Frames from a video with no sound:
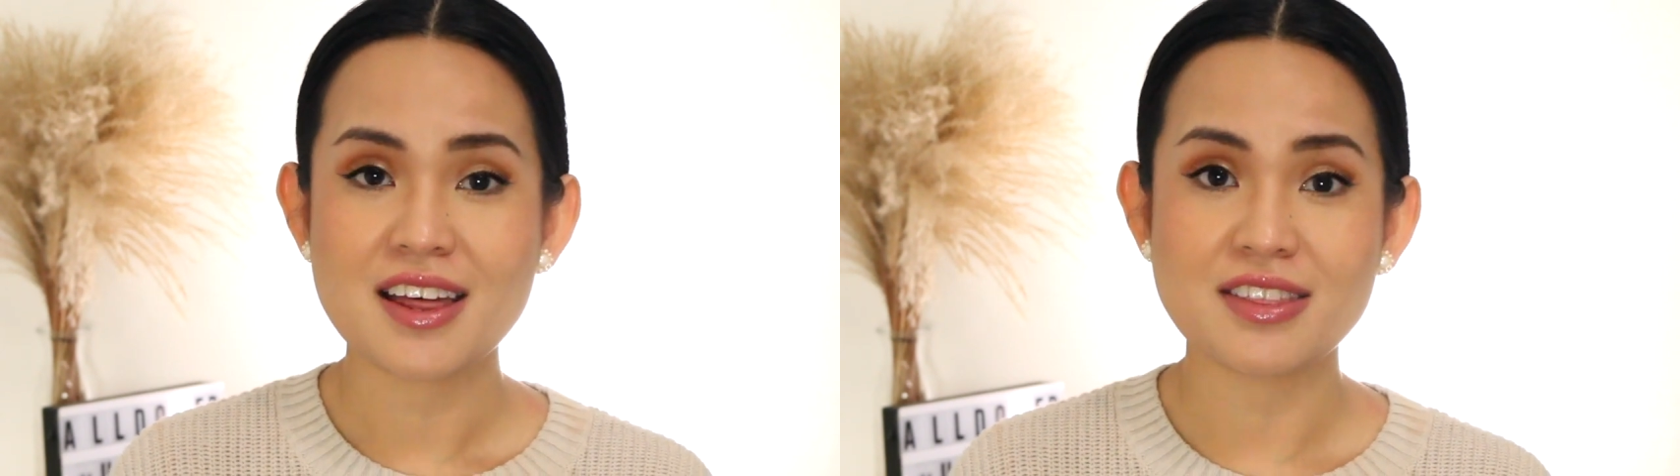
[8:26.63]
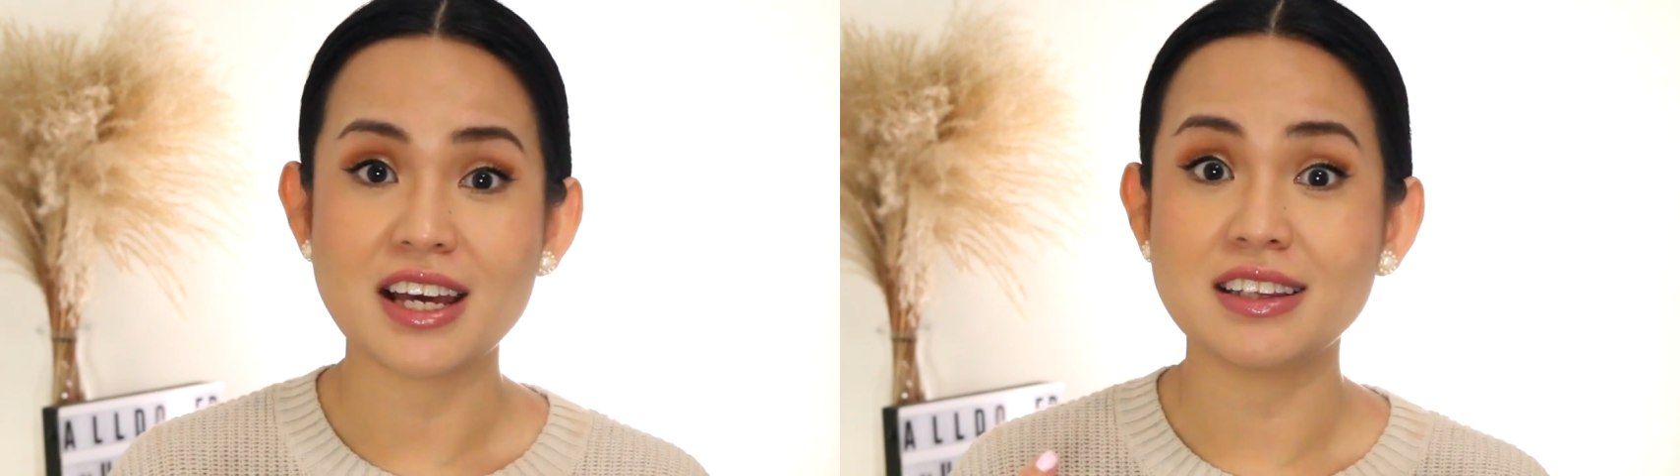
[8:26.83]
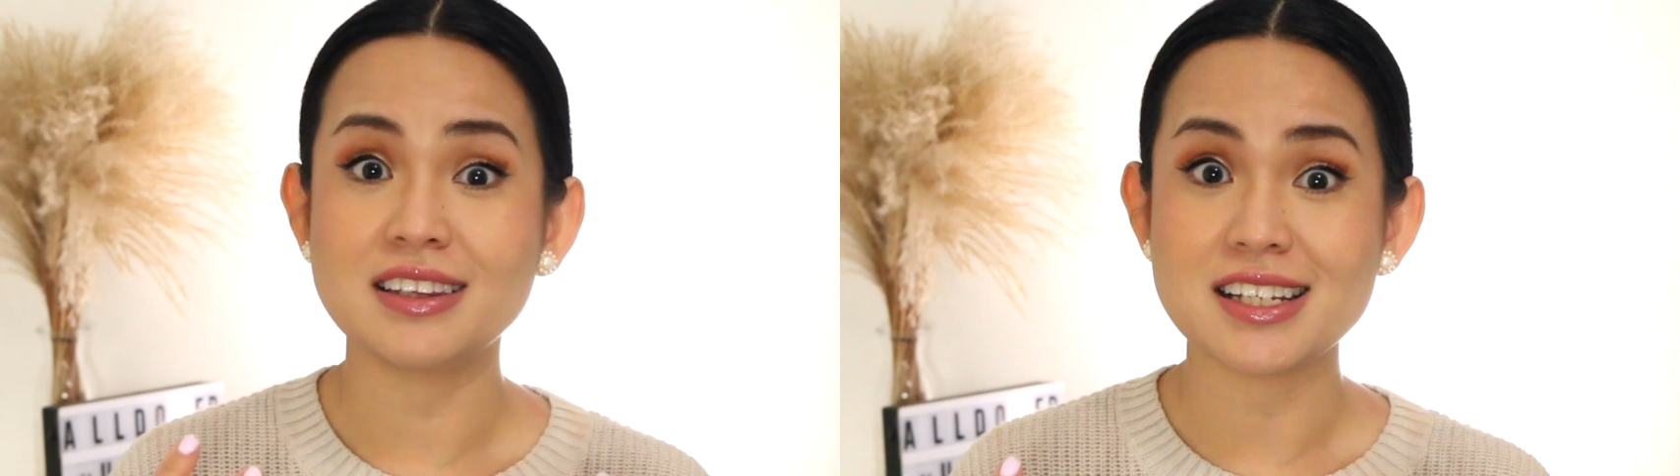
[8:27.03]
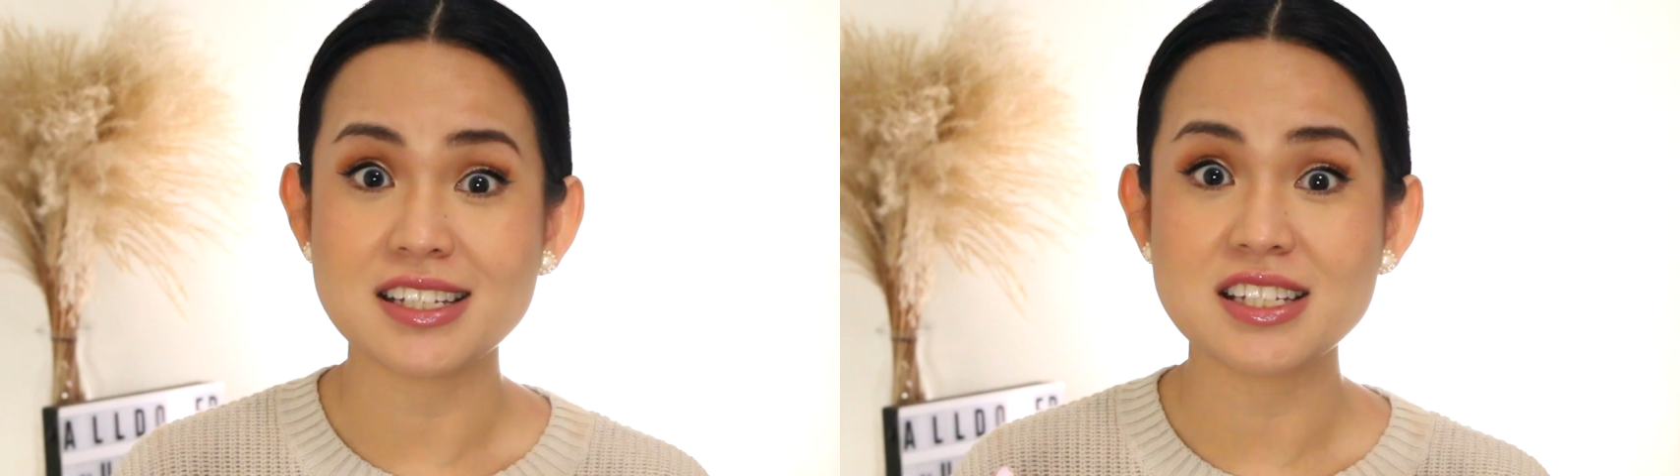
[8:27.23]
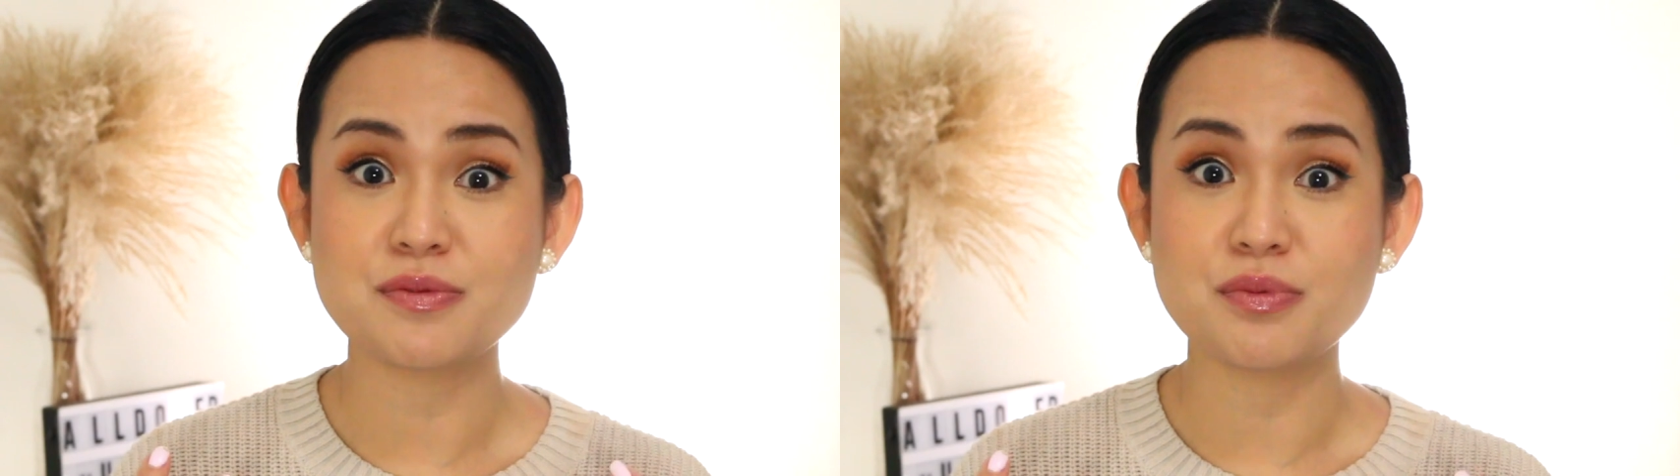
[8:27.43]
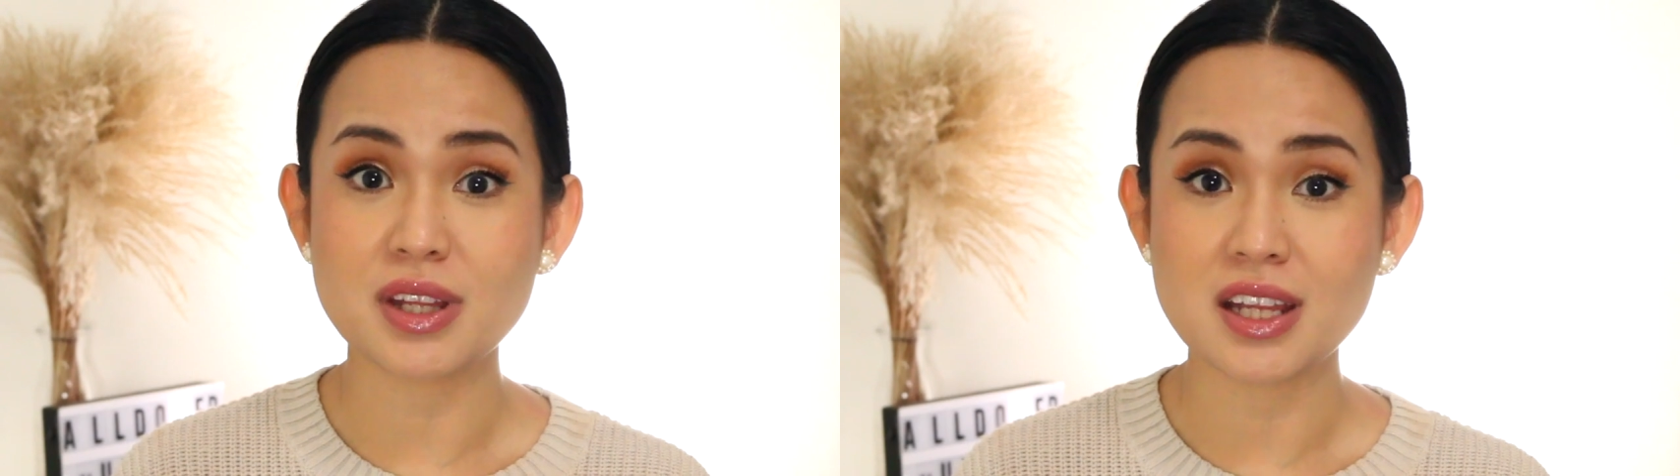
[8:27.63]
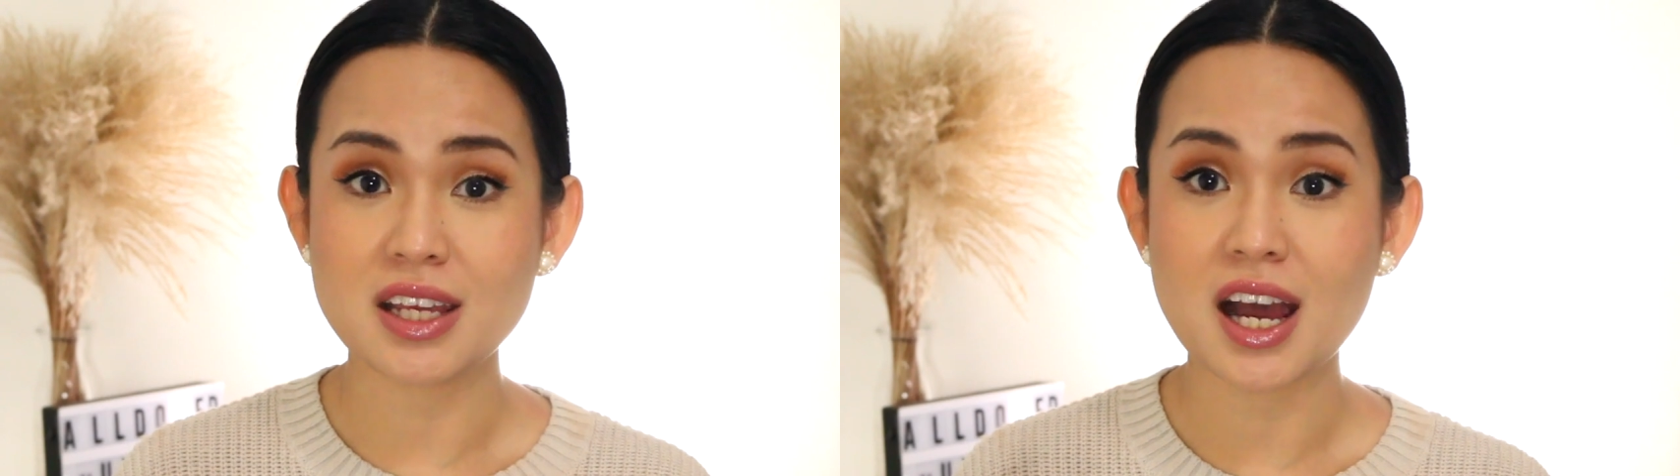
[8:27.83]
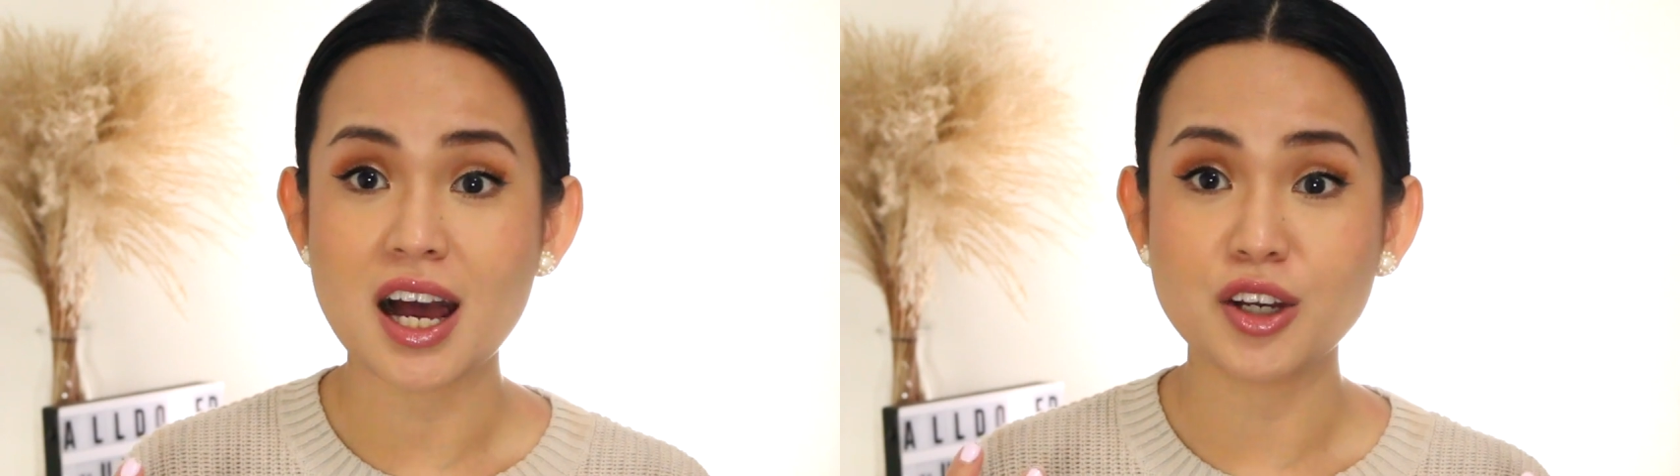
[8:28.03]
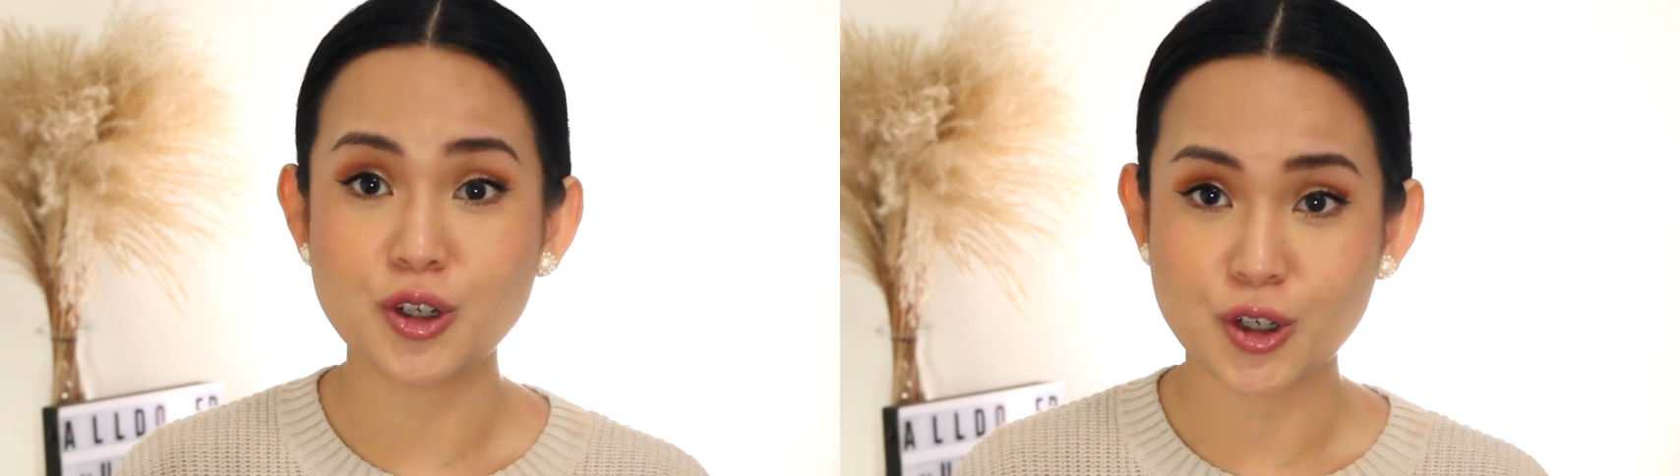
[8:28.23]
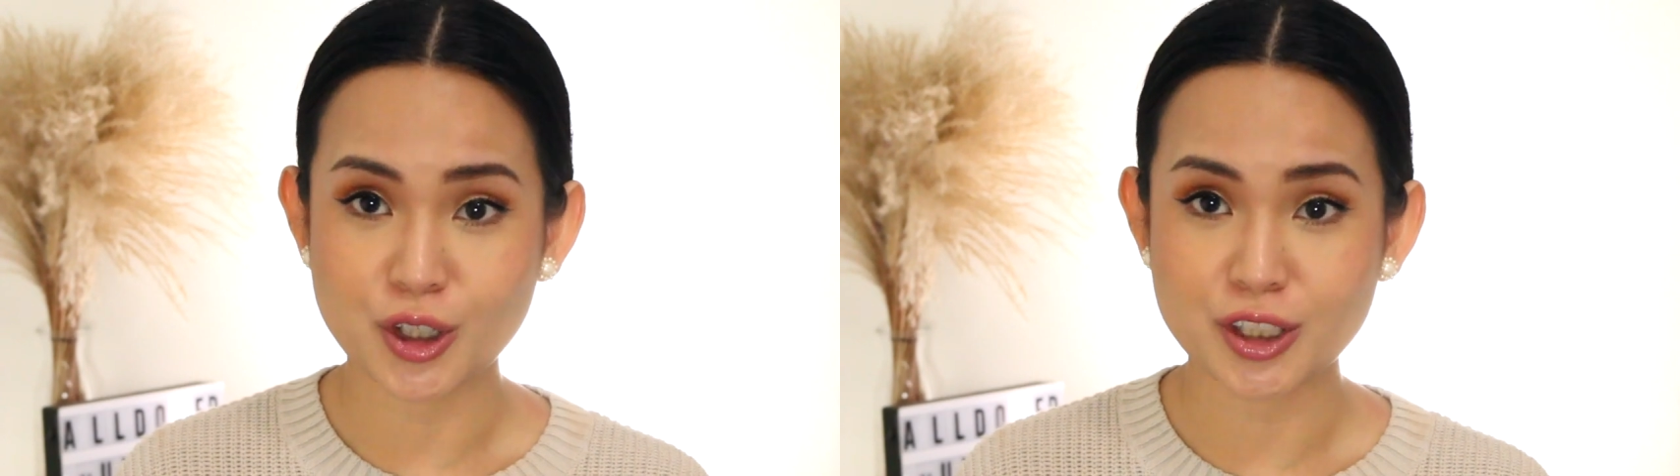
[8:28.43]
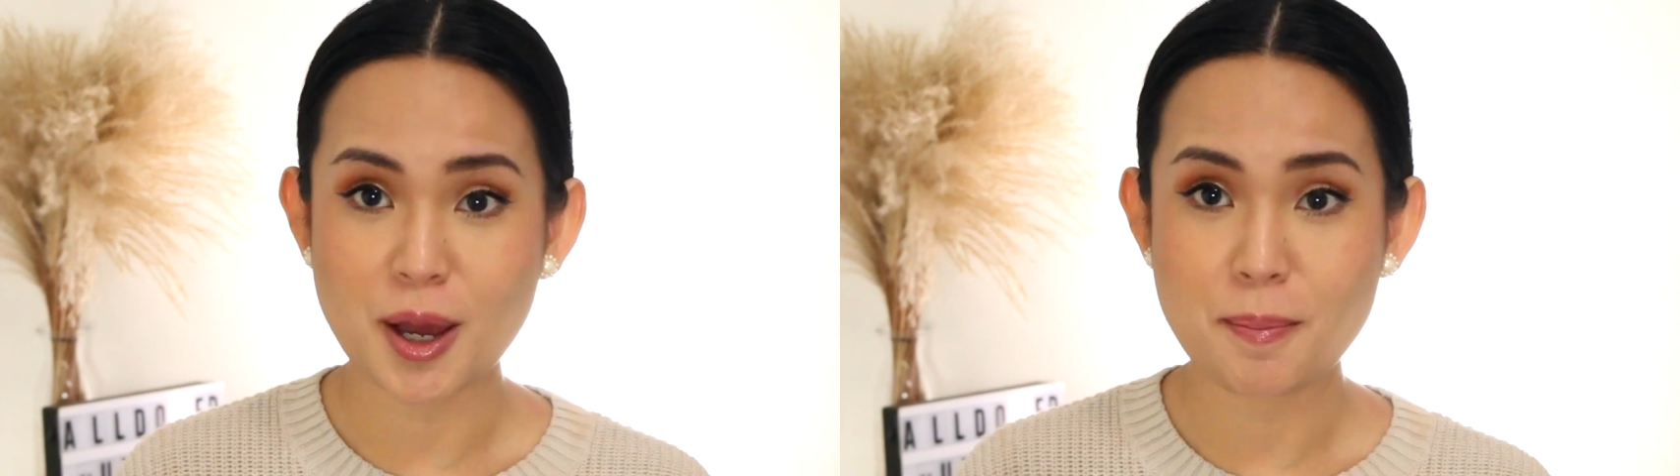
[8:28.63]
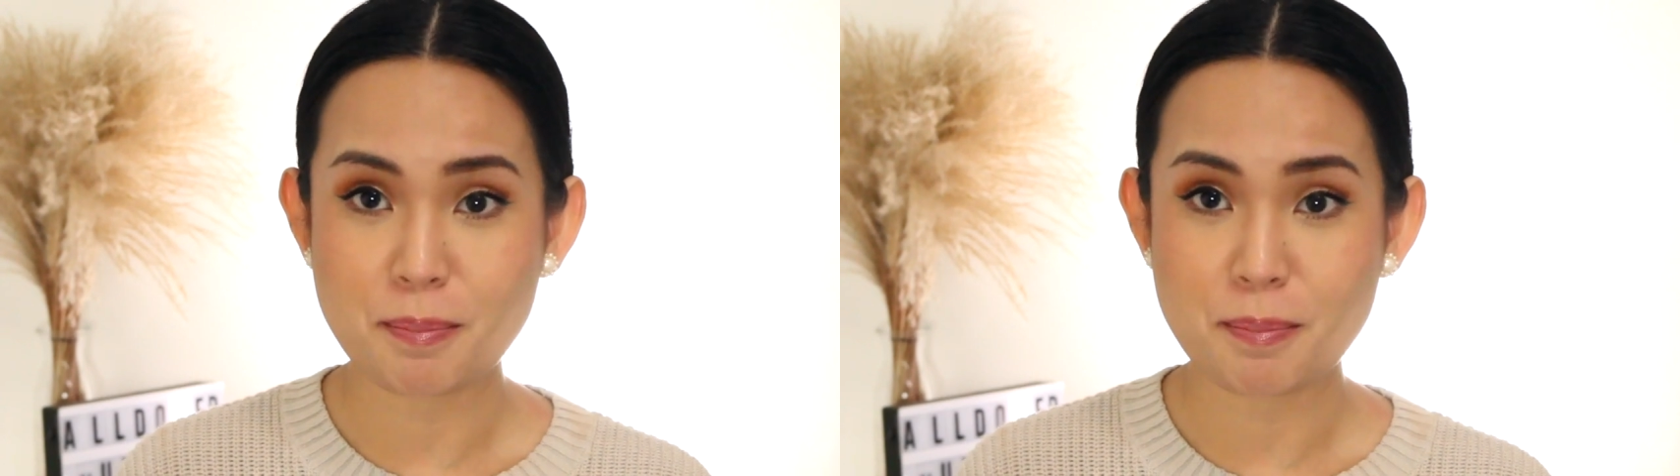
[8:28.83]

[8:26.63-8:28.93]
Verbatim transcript: that this is really a good